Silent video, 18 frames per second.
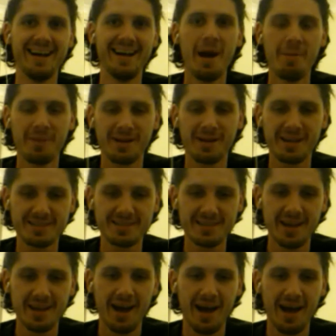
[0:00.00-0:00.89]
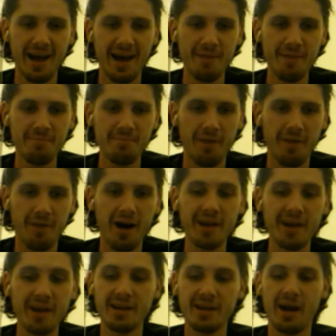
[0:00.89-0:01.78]
Because
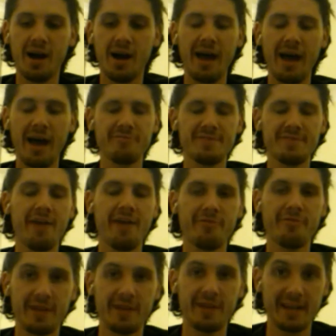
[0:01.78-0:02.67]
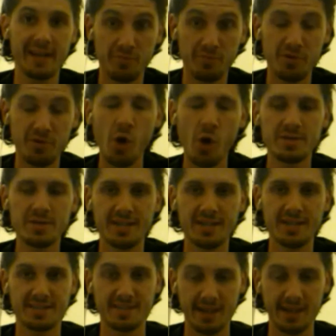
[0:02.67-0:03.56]
I have definitely
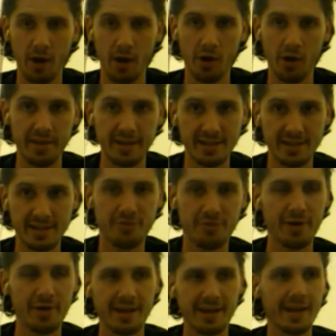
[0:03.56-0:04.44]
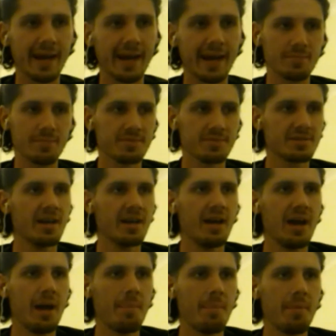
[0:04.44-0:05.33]
noticed a lot of these free games.
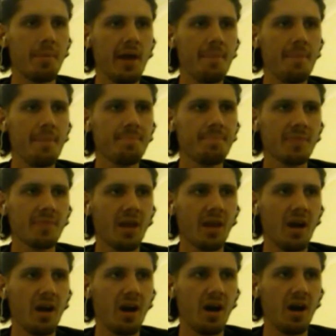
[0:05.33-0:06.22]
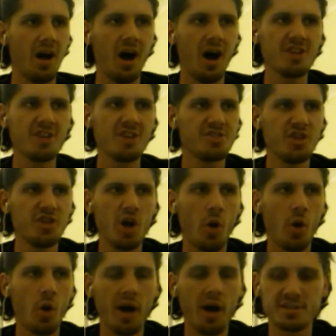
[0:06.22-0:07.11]
I don't know.
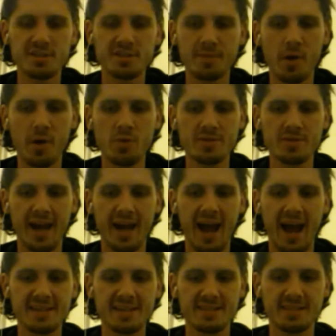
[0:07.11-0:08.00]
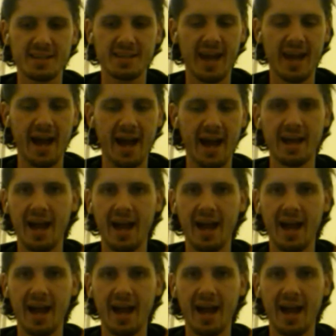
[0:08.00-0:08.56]
I suppose it has to catch